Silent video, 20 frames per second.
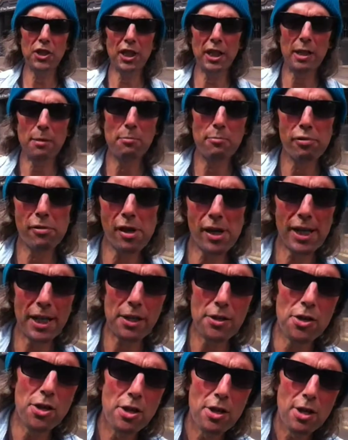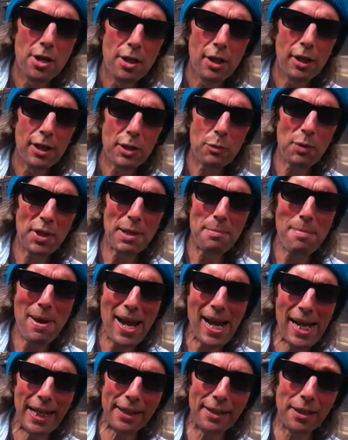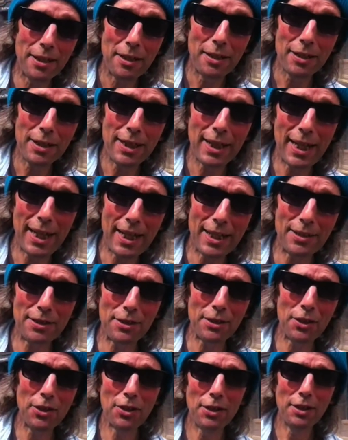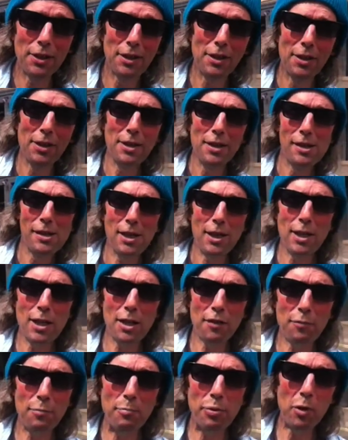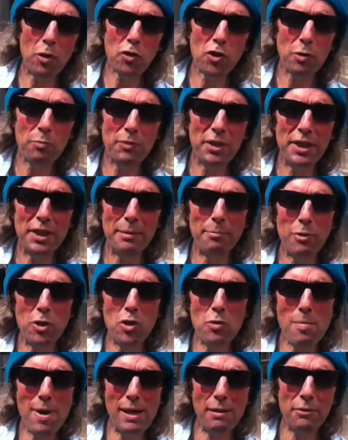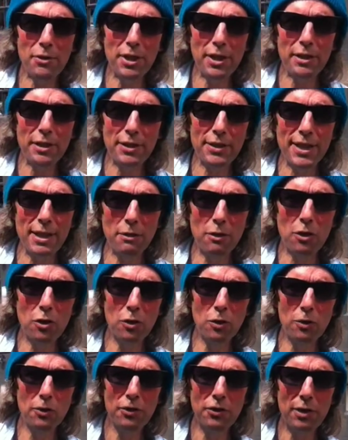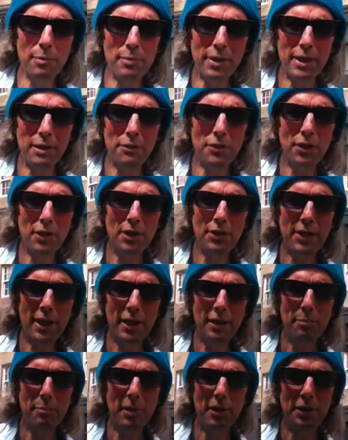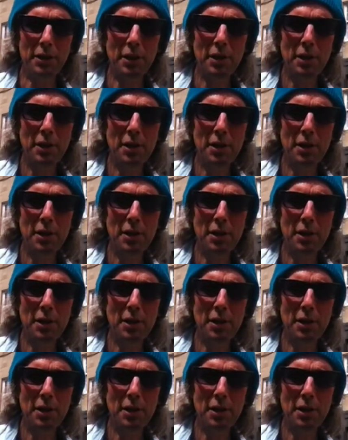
Gilly and Brian, that's where they met. Yes. Love blossomed in the Blue Mountain. It's now called something else, as I said, but